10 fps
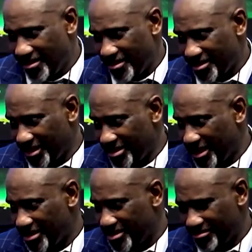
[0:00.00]

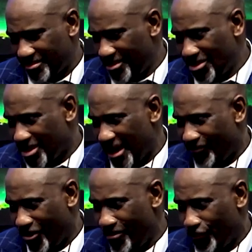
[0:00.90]
yourself to
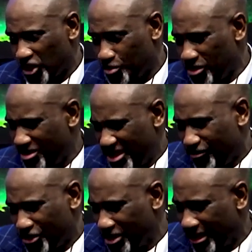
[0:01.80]
him.
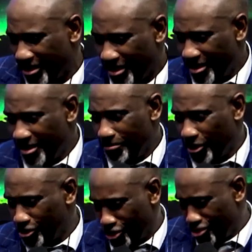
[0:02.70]
Because you belong to
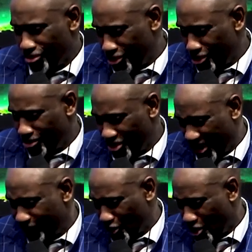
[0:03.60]
him. So
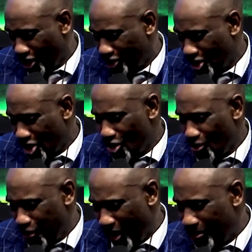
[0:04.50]
that small thing, give
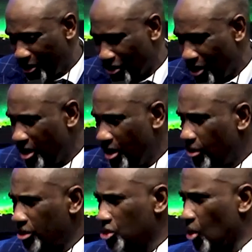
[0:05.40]
to Caesar, but you give
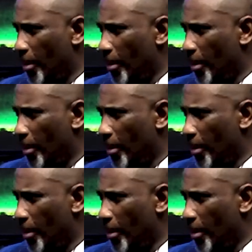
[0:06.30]
yourself